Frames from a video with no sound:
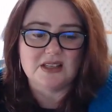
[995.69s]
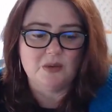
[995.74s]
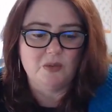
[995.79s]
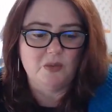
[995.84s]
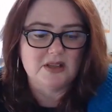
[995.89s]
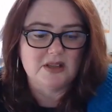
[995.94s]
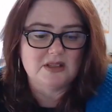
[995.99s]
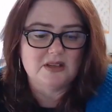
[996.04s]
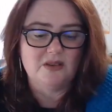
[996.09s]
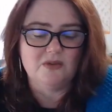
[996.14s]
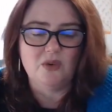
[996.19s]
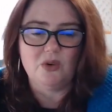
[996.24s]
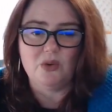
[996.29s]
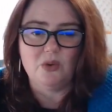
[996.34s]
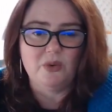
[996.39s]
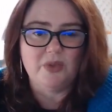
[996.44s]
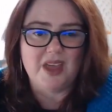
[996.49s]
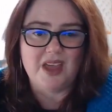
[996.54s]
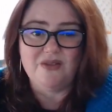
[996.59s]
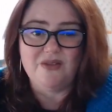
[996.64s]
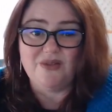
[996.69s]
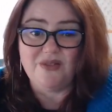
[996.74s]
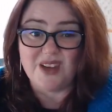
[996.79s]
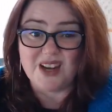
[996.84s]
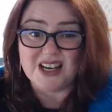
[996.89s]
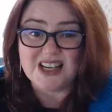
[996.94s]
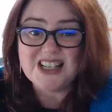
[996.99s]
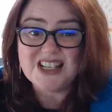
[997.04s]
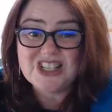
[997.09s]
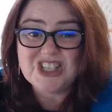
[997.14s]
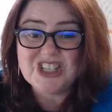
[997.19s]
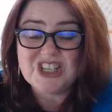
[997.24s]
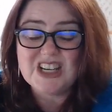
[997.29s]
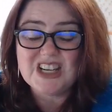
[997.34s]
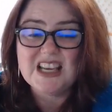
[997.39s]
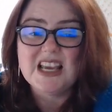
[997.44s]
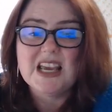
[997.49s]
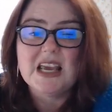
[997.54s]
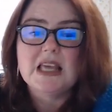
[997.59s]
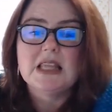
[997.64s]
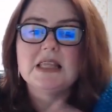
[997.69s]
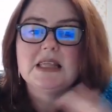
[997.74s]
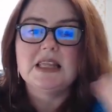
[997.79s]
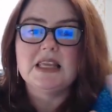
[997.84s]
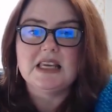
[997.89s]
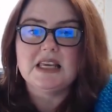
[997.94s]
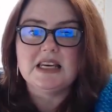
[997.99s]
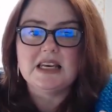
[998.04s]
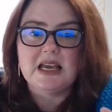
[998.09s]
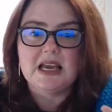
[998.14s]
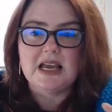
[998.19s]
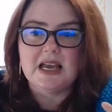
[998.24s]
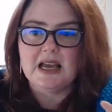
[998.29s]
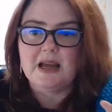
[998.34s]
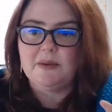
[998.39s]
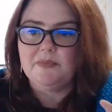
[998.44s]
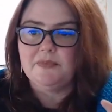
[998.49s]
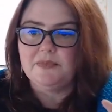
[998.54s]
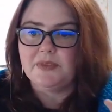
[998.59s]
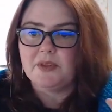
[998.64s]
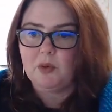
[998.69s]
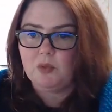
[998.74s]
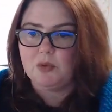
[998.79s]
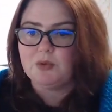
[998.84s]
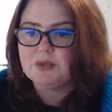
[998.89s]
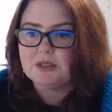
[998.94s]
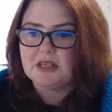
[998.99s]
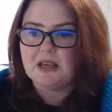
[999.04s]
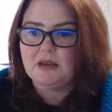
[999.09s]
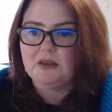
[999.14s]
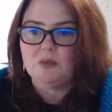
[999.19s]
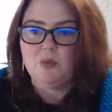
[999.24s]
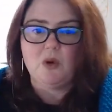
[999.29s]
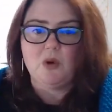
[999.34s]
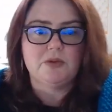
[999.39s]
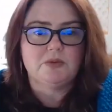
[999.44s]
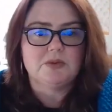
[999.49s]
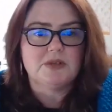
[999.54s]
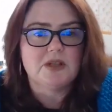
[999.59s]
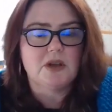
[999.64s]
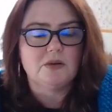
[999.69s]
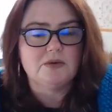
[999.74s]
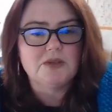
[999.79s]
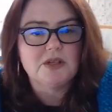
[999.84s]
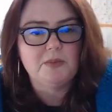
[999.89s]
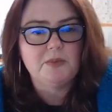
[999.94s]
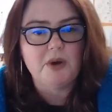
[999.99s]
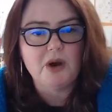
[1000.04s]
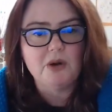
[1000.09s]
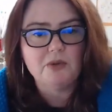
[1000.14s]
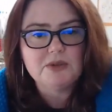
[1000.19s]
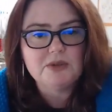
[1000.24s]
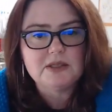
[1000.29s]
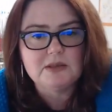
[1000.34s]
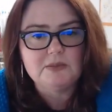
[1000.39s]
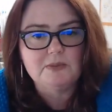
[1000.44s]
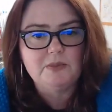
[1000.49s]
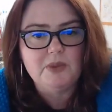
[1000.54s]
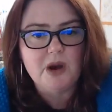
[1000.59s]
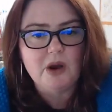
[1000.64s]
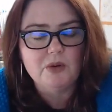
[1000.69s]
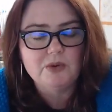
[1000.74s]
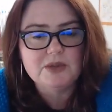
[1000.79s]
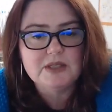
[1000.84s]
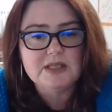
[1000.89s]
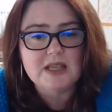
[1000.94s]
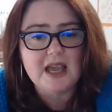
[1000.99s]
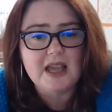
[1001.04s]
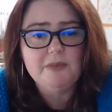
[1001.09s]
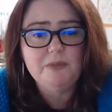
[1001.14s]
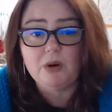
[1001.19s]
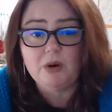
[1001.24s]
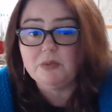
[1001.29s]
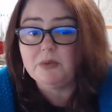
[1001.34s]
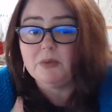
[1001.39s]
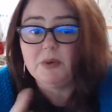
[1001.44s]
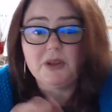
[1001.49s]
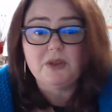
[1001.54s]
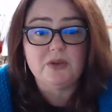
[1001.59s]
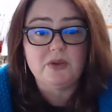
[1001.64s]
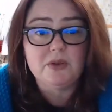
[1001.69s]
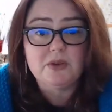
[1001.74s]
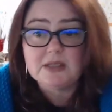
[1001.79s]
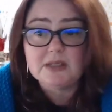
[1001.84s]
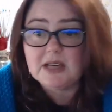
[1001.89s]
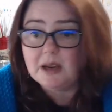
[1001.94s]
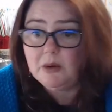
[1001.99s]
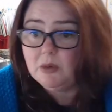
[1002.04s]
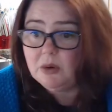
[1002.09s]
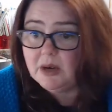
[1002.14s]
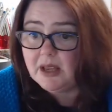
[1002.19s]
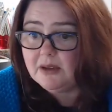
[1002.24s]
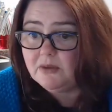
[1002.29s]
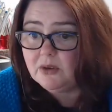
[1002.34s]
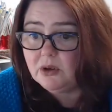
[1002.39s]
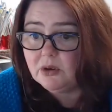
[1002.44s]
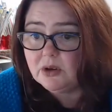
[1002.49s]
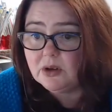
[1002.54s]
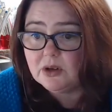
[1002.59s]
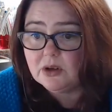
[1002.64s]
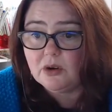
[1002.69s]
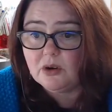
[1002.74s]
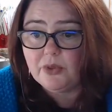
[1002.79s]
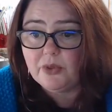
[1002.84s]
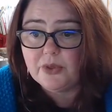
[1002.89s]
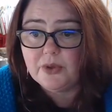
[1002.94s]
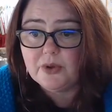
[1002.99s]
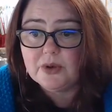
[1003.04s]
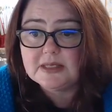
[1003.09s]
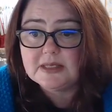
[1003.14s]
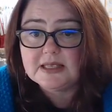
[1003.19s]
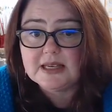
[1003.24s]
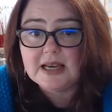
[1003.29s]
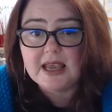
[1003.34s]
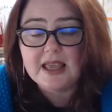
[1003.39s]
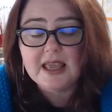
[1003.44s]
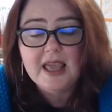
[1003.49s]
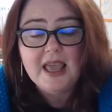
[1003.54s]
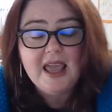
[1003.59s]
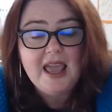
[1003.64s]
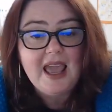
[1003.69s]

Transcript: And once I've got all that finished, then we'll see what the results of the poll say, probably Thursday. We'll have a look at it on Thursday.